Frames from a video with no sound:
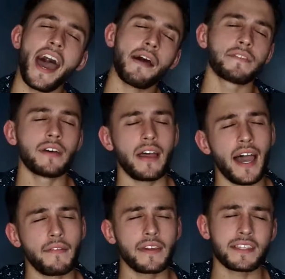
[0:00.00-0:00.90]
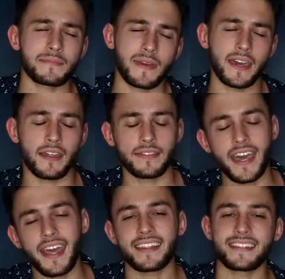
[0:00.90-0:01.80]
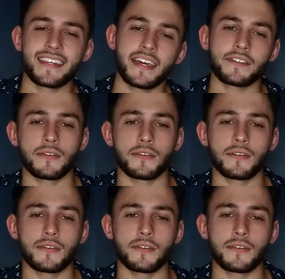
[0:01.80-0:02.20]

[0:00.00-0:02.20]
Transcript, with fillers: after having spent that day